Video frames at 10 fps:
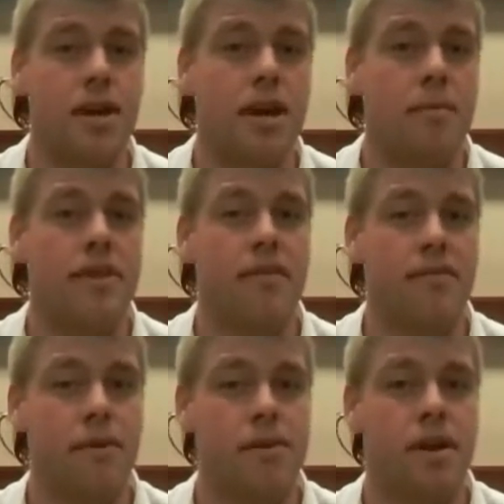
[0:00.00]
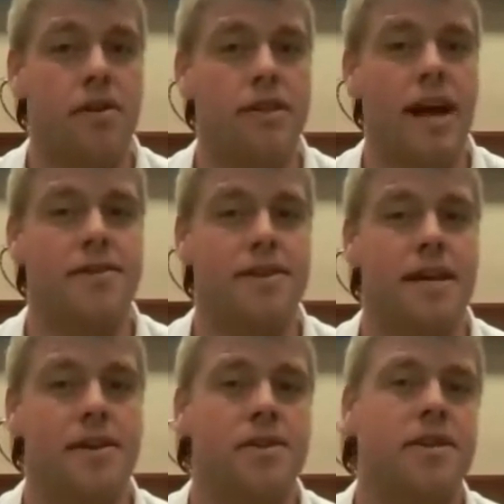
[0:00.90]
but that first
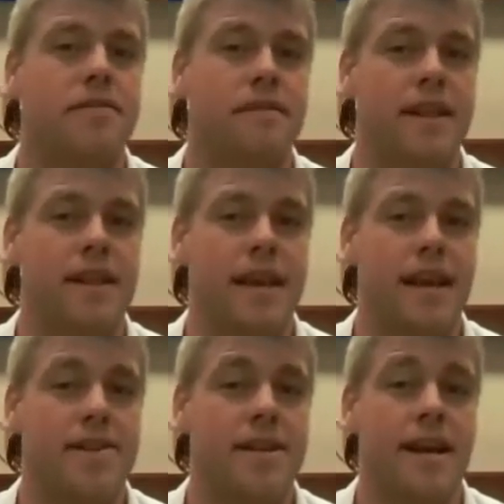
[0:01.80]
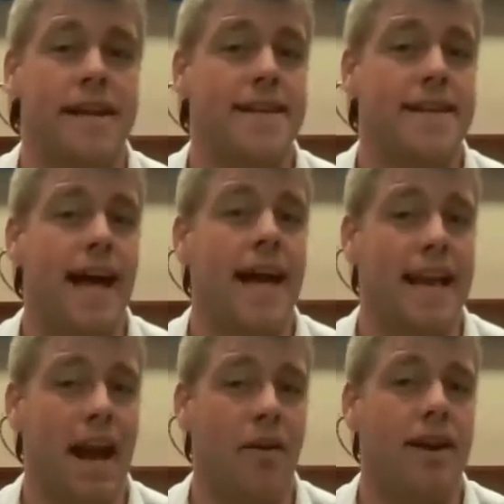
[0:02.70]
$100,000 to defend the case did not
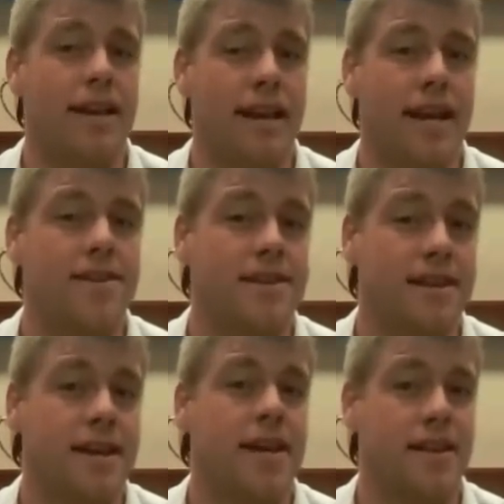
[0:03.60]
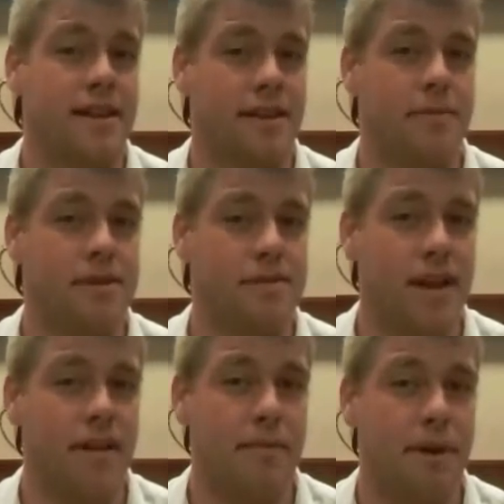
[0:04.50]
count against the limits of
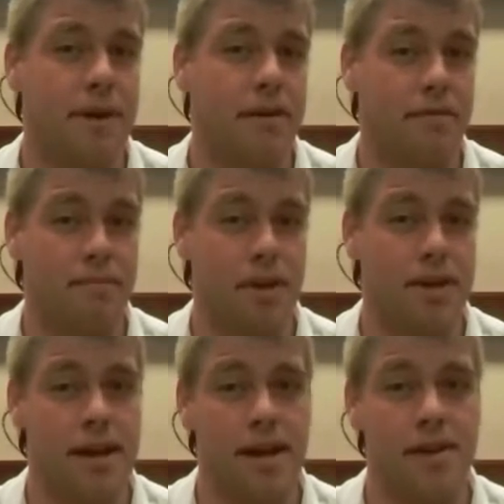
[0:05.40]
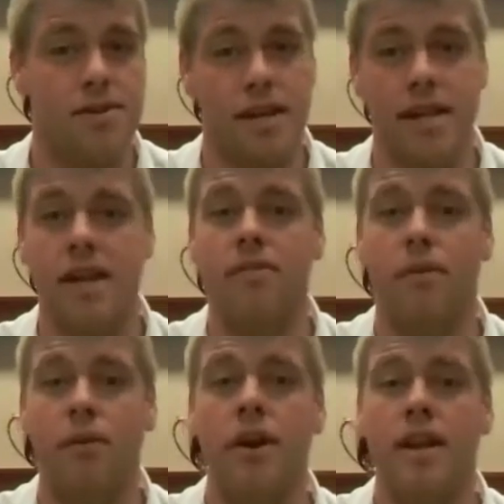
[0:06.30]
liability of $1 million, and
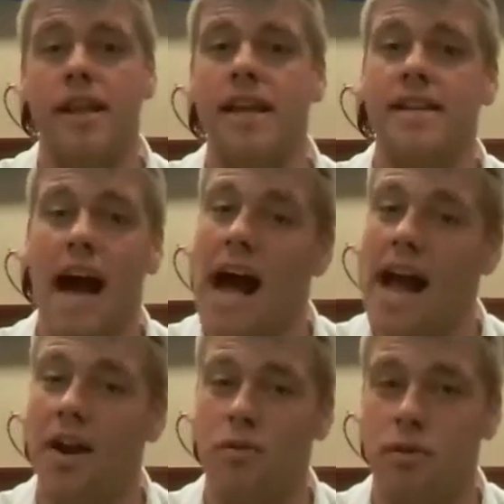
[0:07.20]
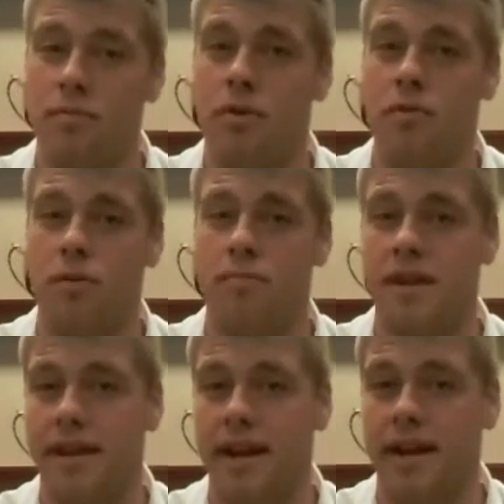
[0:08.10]
therefore the entire $1.1
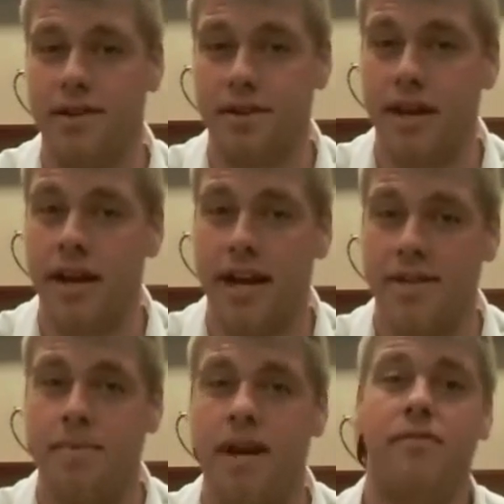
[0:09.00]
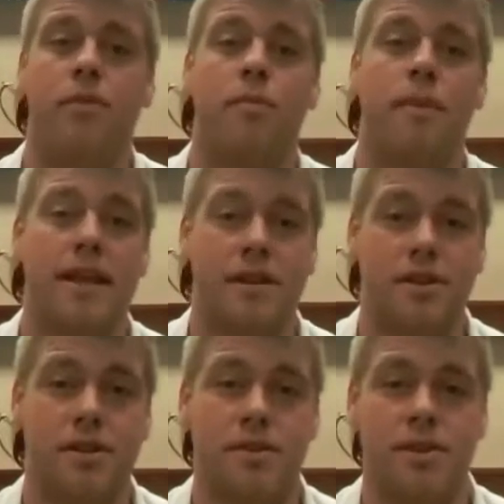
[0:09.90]
million is paid for by the
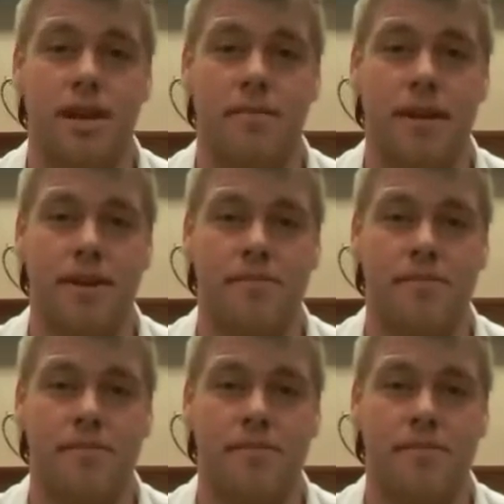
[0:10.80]
insurance company.